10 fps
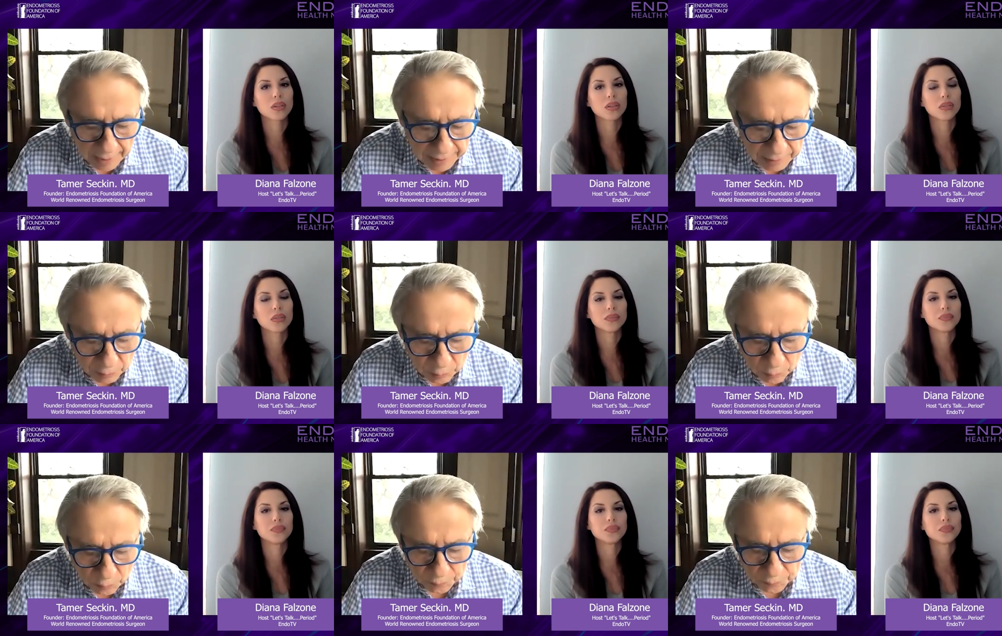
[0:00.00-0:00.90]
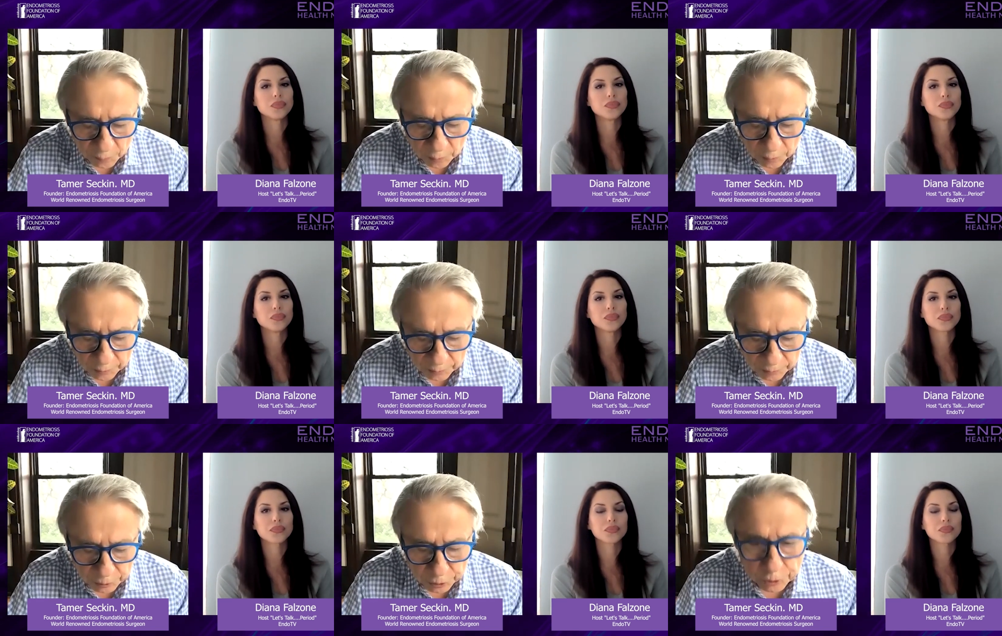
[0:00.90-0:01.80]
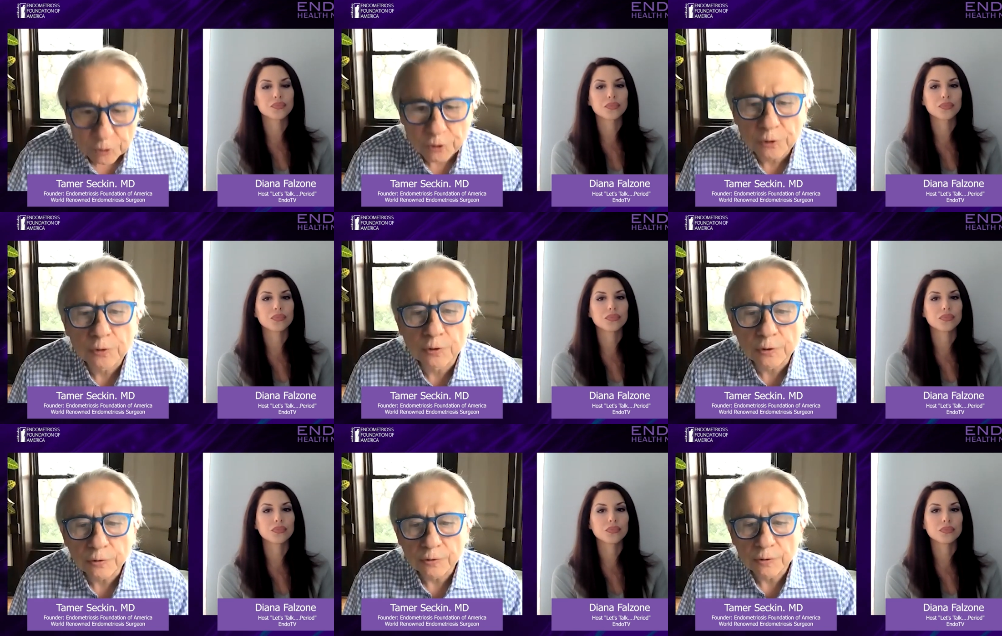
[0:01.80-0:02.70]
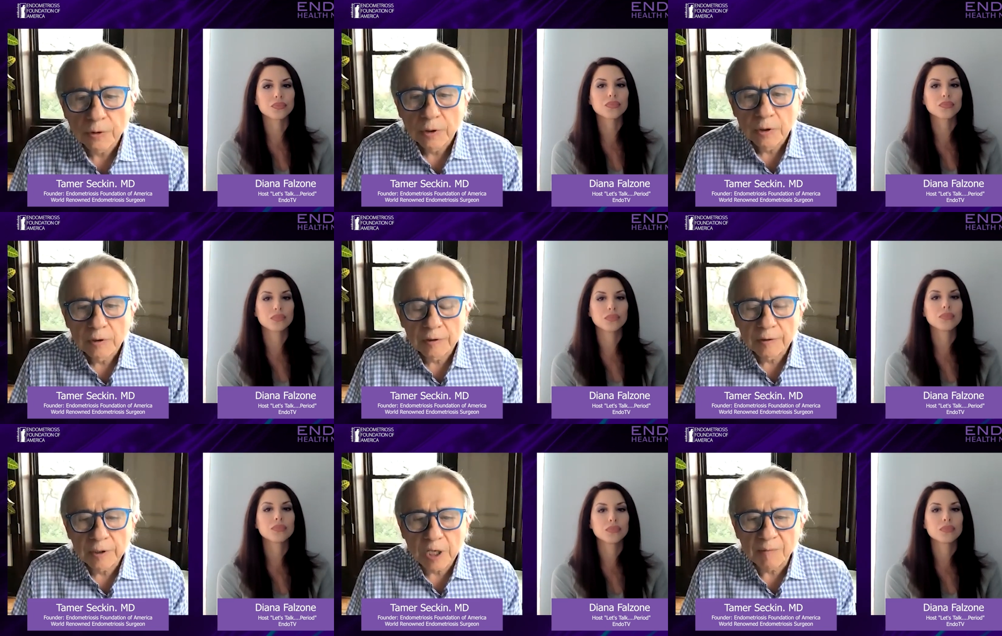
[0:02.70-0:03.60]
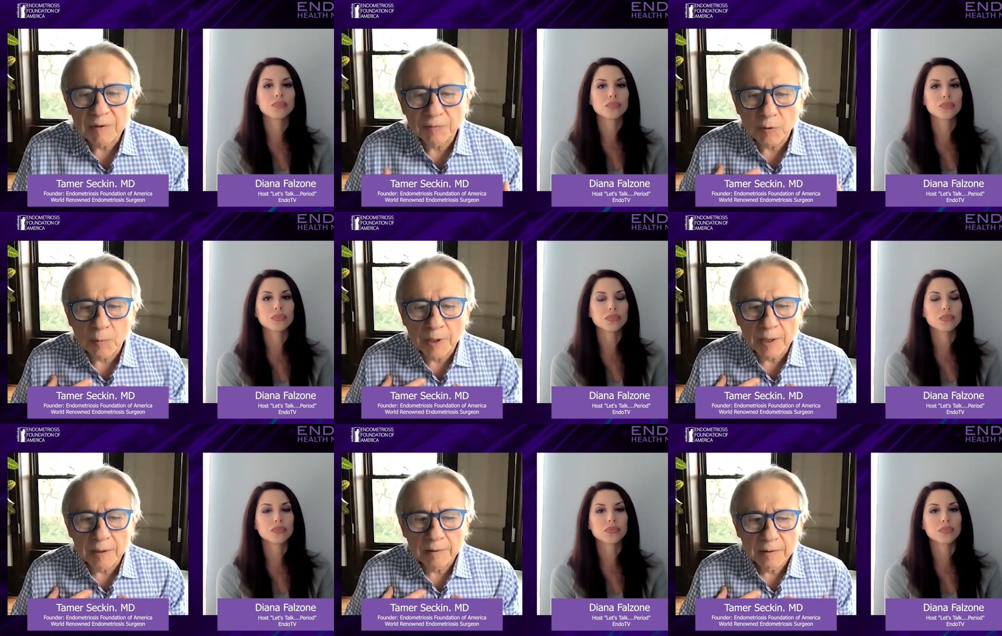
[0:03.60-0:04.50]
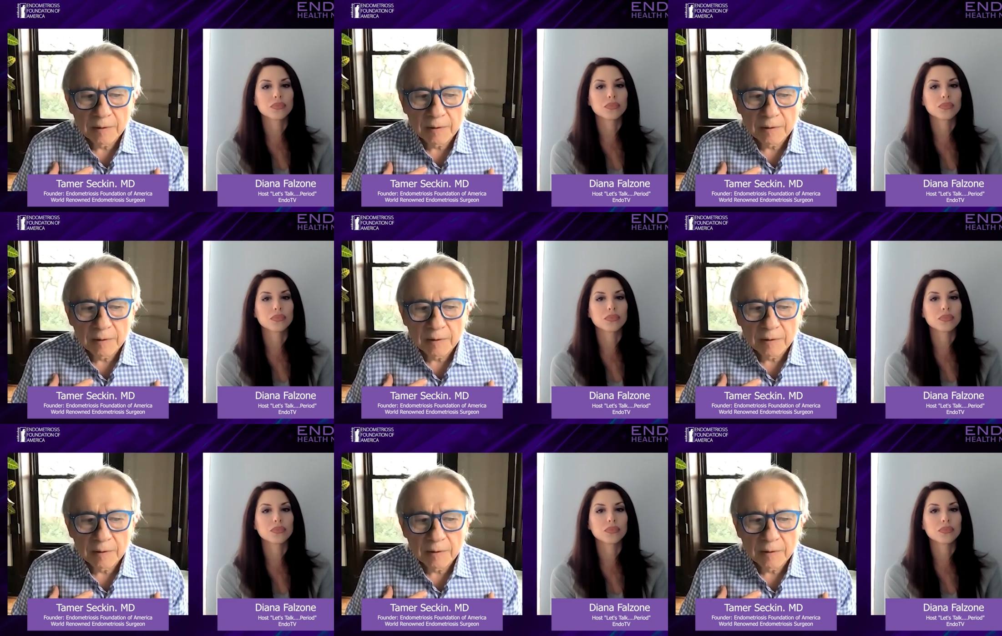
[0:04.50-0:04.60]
Speaker 1: I, I knew for sure, coming from a,